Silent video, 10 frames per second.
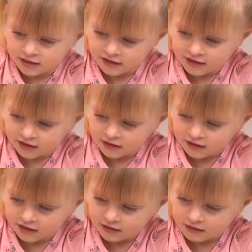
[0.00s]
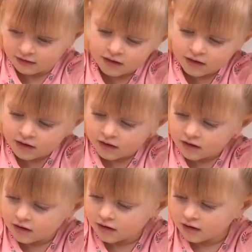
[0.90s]

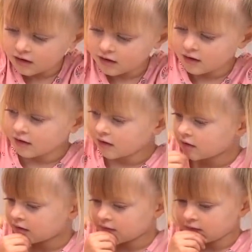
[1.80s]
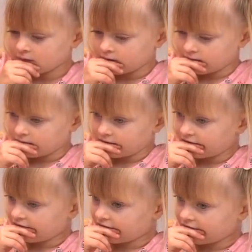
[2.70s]

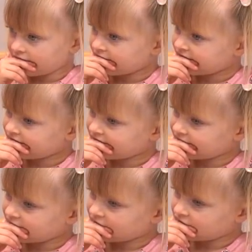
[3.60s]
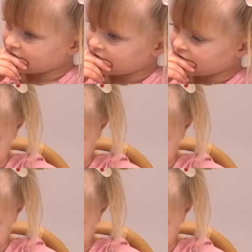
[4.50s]
The person shown says nothing.